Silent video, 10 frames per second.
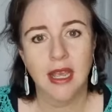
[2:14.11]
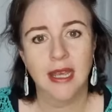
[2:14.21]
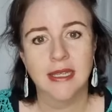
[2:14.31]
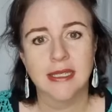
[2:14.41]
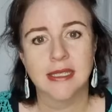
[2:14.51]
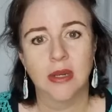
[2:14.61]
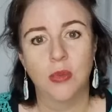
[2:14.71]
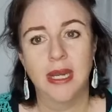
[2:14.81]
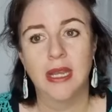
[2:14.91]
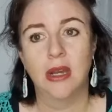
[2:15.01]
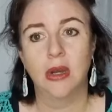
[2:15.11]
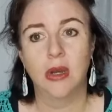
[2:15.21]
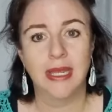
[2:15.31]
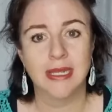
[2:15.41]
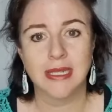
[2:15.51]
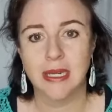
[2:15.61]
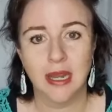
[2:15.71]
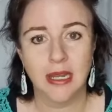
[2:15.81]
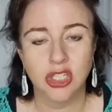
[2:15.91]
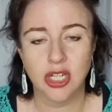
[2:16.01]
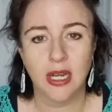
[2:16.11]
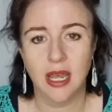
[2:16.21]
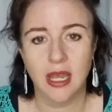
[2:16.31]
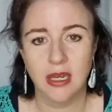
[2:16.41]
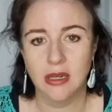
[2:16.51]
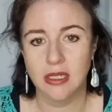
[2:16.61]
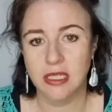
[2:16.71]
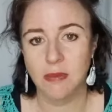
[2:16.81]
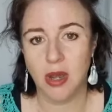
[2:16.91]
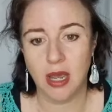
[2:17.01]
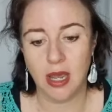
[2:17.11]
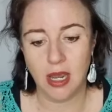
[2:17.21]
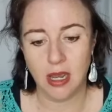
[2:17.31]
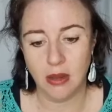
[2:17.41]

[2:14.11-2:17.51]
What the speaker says: as we go into nature, and it's my